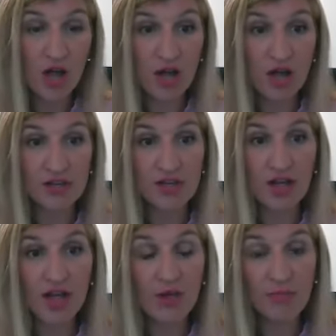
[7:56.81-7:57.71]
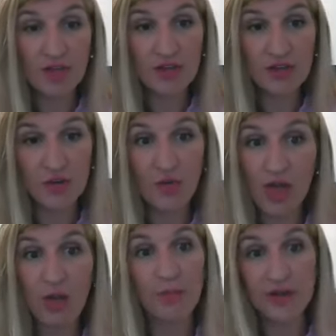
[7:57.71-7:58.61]
on,
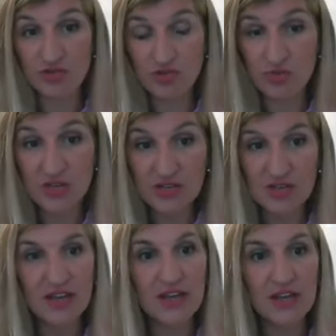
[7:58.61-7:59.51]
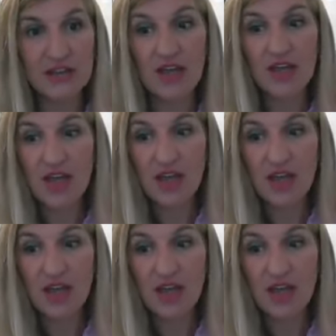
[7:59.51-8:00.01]
helping treat and